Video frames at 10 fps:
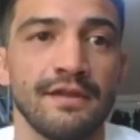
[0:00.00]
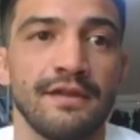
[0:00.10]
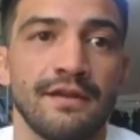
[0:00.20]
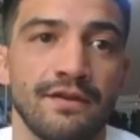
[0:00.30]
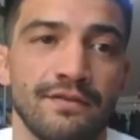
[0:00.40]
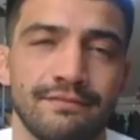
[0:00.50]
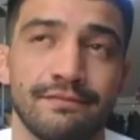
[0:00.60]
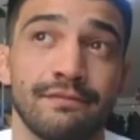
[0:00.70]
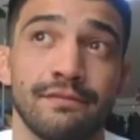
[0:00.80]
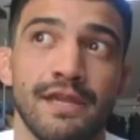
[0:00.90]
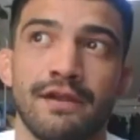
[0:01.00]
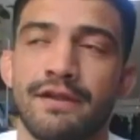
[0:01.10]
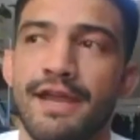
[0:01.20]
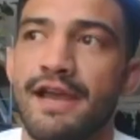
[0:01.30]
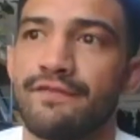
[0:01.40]
or year and
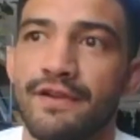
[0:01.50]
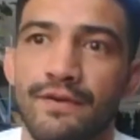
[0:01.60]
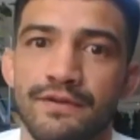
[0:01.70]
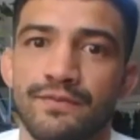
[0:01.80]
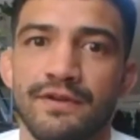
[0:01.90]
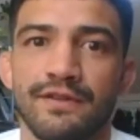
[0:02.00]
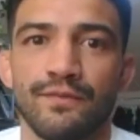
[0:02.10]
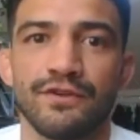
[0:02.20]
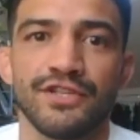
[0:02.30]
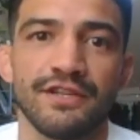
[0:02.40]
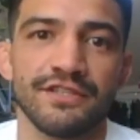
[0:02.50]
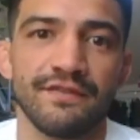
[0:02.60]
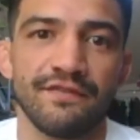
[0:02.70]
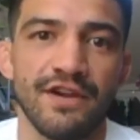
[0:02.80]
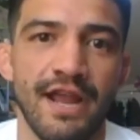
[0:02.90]
a half ago, was one of the worst years I've
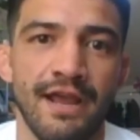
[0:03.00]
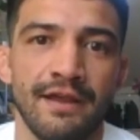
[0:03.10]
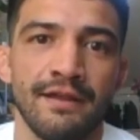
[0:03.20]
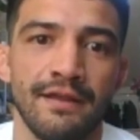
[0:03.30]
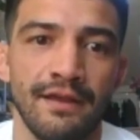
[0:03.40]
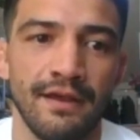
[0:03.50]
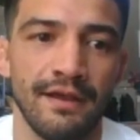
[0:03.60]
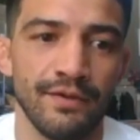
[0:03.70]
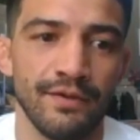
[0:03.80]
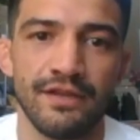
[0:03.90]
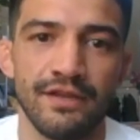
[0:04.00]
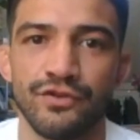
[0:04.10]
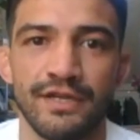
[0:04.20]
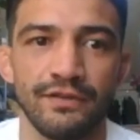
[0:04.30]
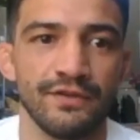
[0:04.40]
ever had, with
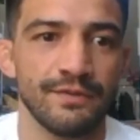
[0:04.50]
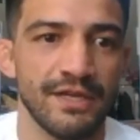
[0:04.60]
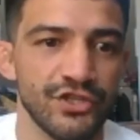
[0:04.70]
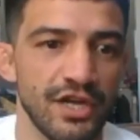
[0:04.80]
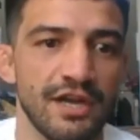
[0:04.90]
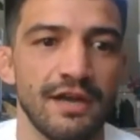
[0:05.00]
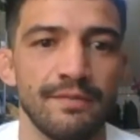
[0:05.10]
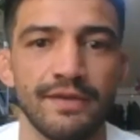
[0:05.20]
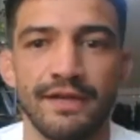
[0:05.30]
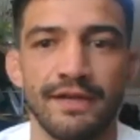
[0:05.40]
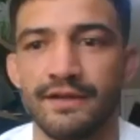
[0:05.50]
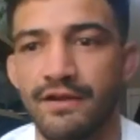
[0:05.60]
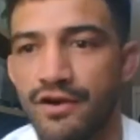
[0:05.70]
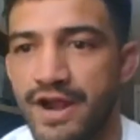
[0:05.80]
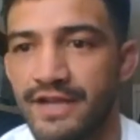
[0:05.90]
injury, losing my job, getting in a
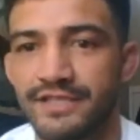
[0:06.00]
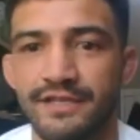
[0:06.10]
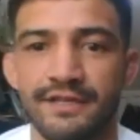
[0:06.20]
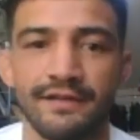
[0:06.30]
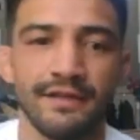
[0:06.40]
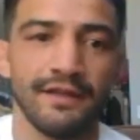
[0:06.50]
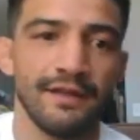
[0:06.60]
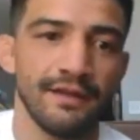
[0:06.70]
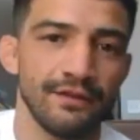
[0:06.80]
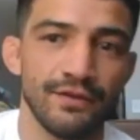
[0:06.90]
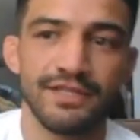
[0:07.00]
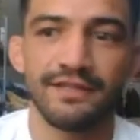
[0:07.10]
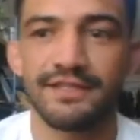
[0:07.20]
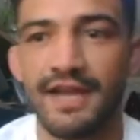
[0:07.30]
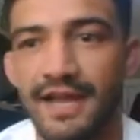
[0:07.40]
car accident, losing
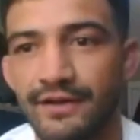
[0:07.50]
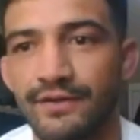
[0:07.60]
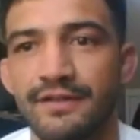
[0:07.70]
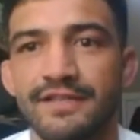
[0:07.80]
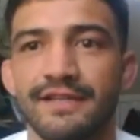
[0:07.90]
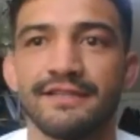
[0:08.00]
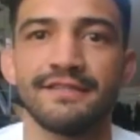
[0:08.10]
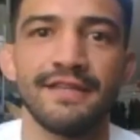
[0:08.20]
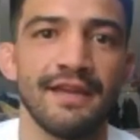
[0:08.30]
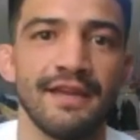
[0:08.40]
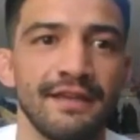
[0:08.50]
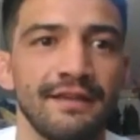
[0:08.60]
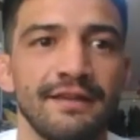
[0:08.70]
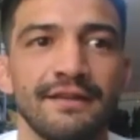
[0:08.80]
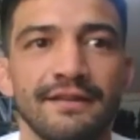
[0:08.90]
the title. I was like,
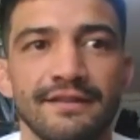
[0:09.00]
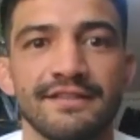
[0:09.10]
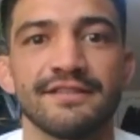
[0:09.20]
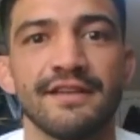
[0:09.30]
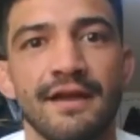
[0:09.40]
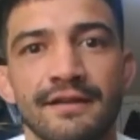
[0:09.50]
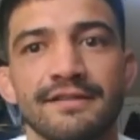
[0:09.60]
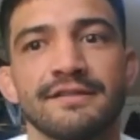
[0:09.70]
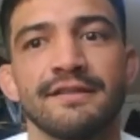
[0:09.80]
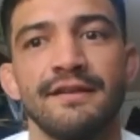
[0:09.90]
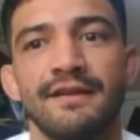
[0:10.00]
dang, this sucks.